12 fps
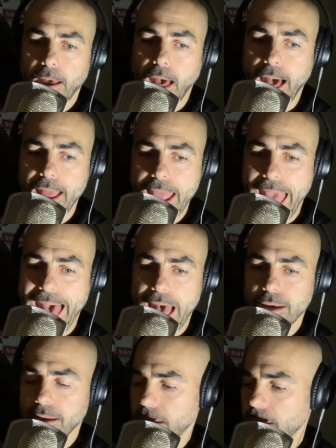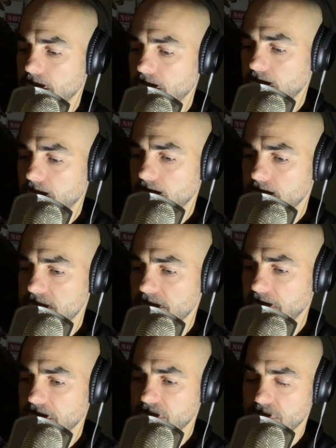I had
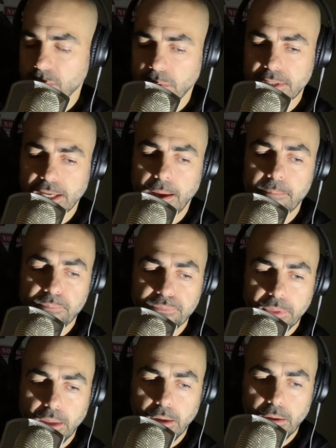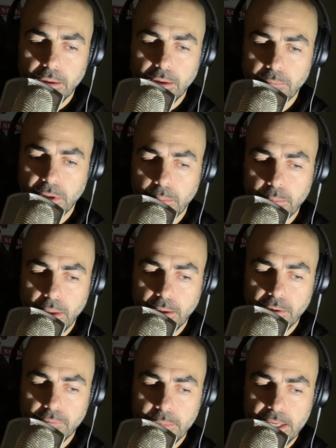some mentors one time
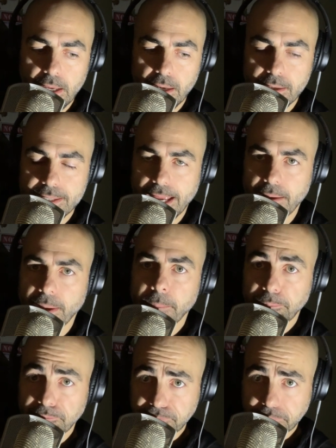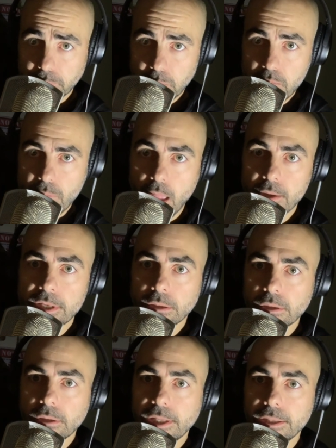give me an assignment to
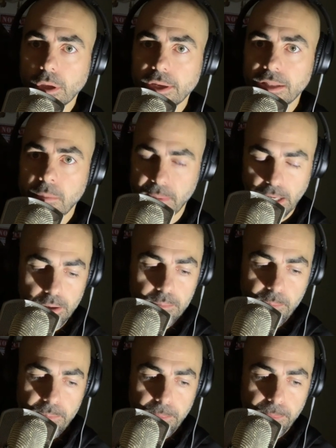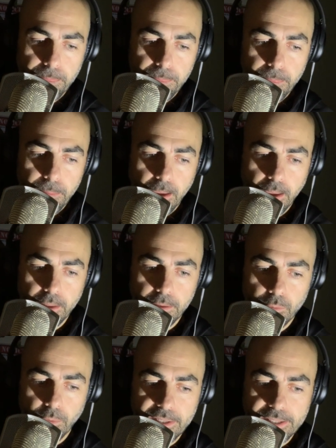literally look in the mirror and
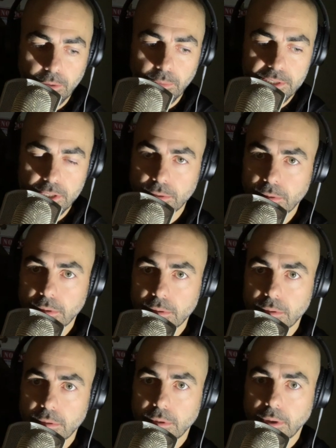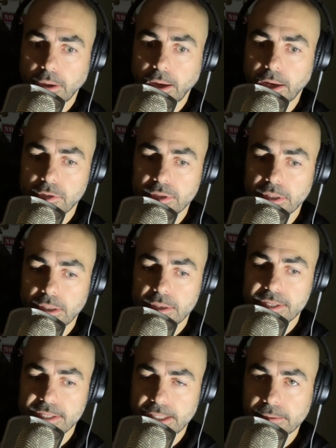then write down what you actually
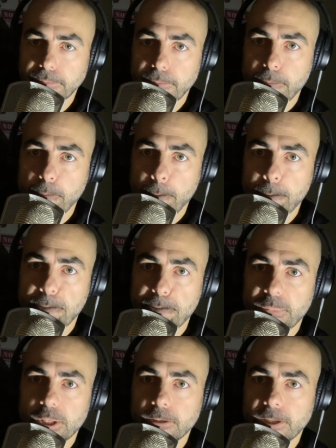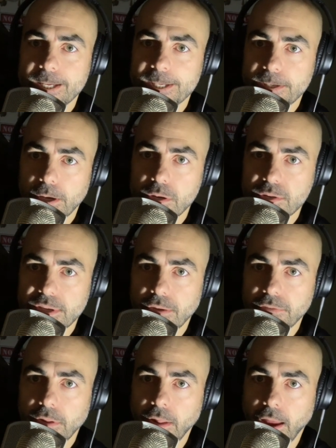see. Literally stare
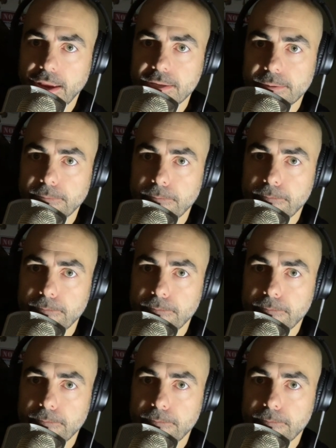yourself in the eyes